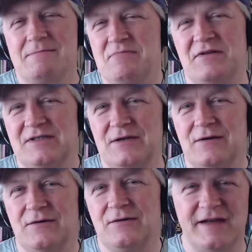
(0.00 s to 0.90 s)
but there's
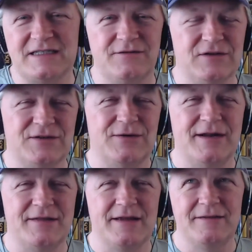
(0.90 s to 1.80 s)
no festivals or
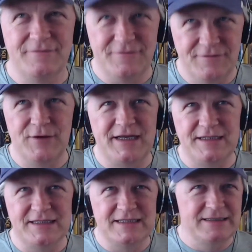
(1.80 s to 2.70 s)
anything.
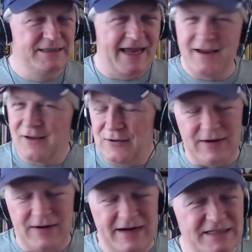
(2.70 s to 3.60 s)
Foodies can't go to
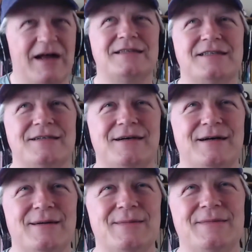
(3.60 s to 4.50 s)
restaurants.
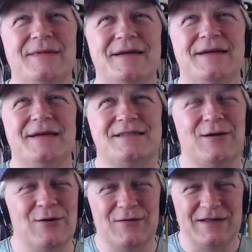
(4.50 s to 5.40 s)
Um,
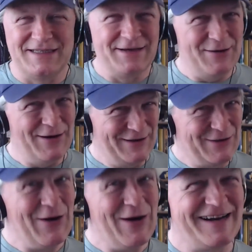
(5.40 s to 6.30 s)
so unless they know how to
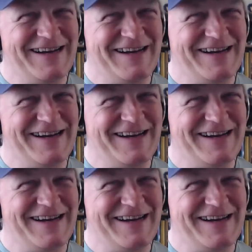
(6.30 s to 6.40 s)
cook,